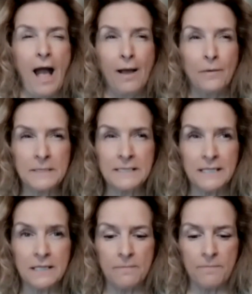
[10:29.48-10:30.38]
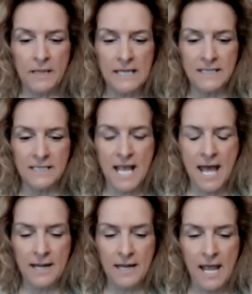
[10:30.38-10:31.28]
I was in a place
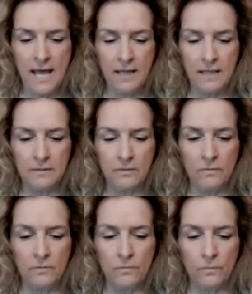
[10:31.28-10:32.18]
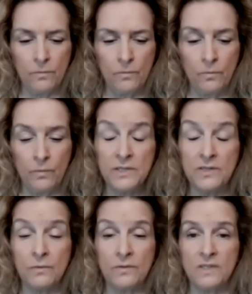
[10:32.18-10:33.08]
that had
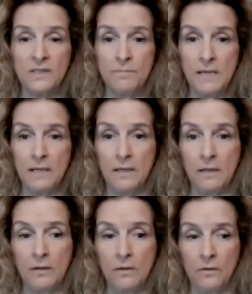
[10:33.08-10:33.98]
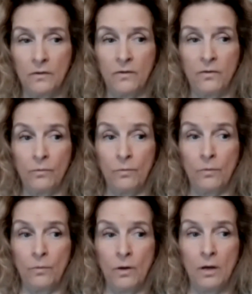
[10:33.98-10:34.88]
reduced me
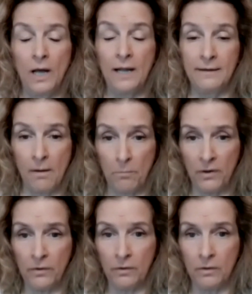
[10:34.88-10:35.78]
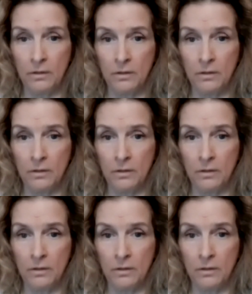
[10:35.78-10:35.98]
to a number.